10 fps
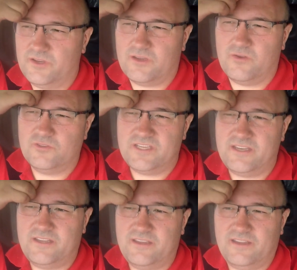
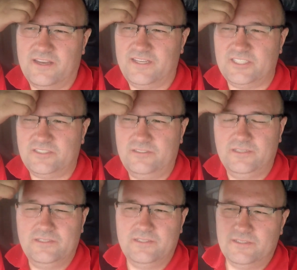causing the collision,
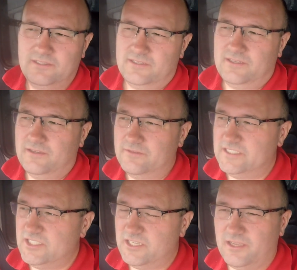
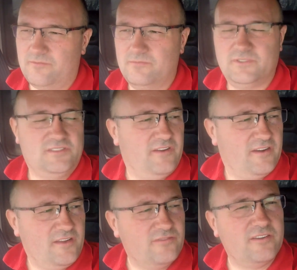which was fair
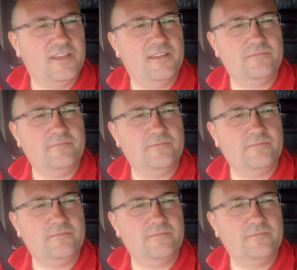enough, really.